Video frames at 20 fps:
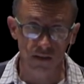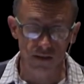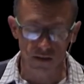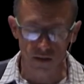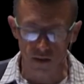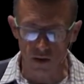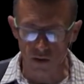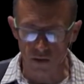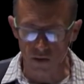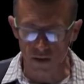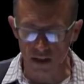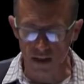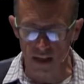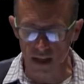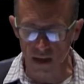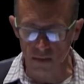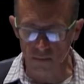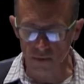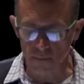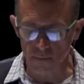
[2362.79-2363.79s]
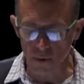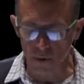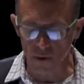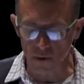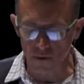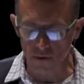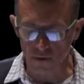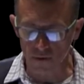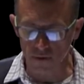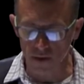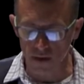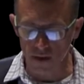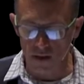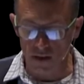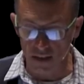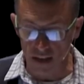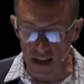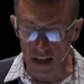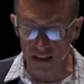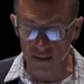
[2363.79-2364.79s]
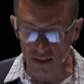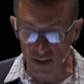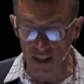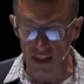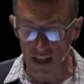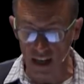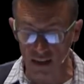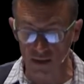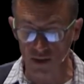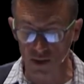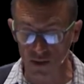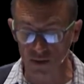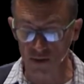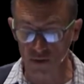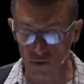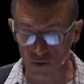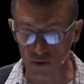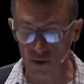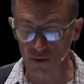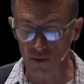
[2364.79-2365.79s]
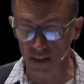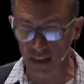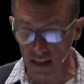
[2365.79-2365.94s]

You know, it can't be both. Yes, God is on the throne,